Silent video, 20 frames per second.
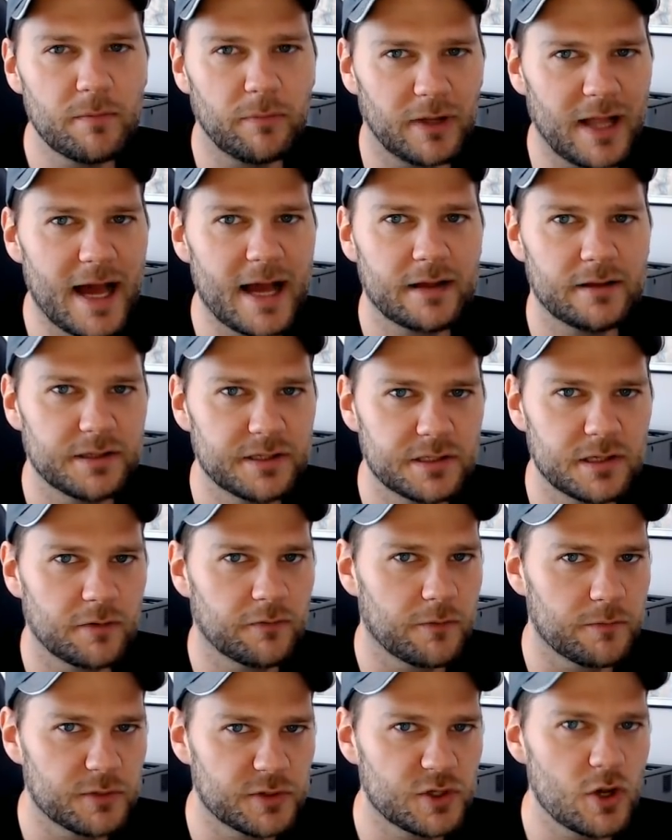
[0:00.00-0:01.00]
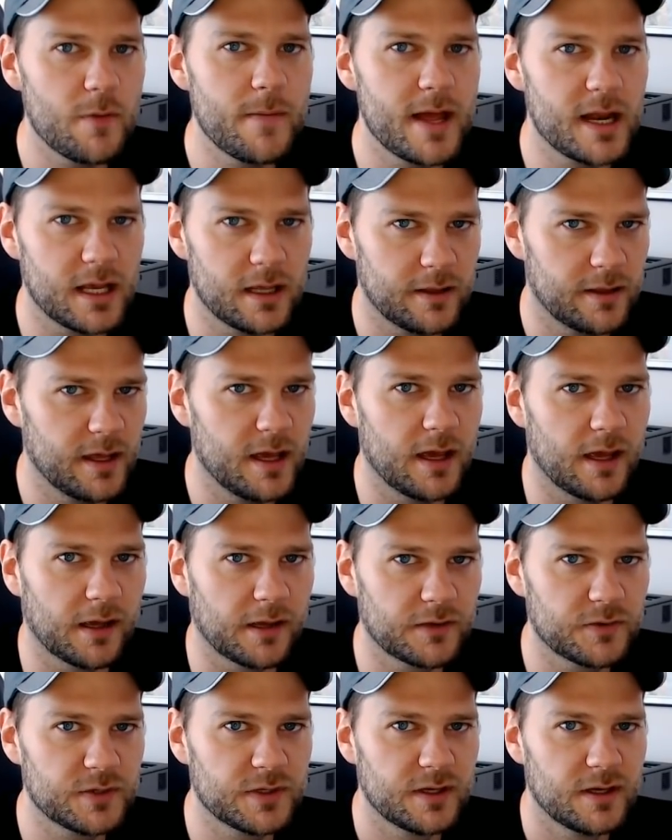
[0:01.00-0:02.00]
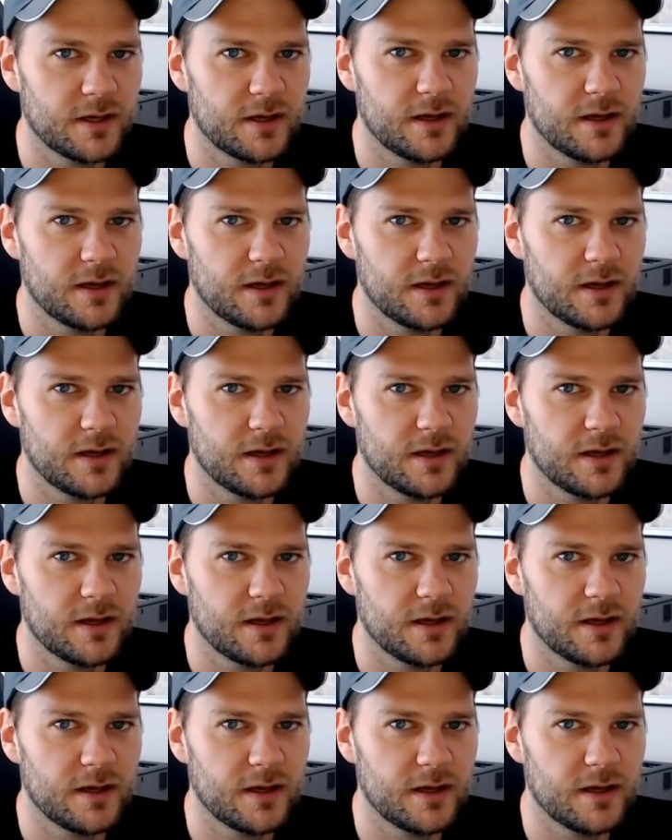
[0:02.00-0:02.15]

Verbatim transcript: blacklisted from so many things.